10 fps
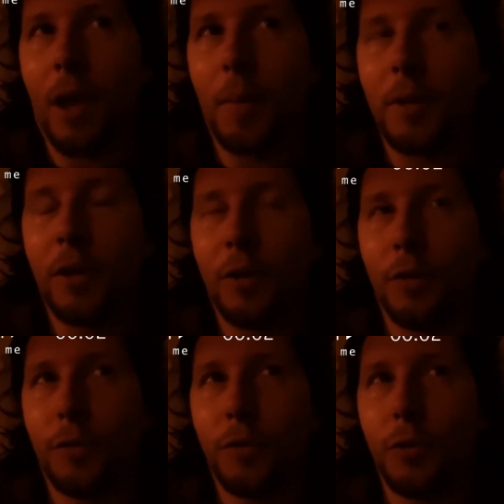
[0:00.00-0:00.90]
I've been going
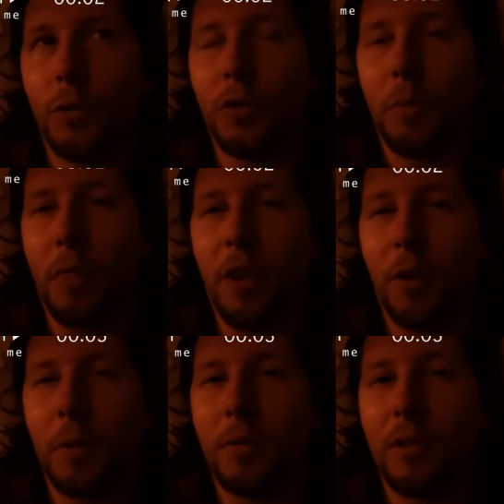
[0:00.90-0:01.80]
through some
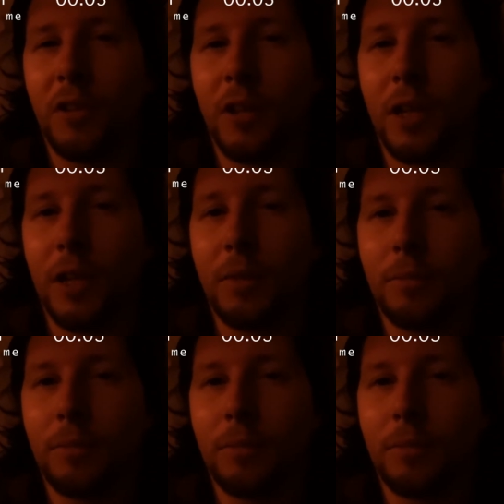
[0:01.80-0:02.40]
therapy recently.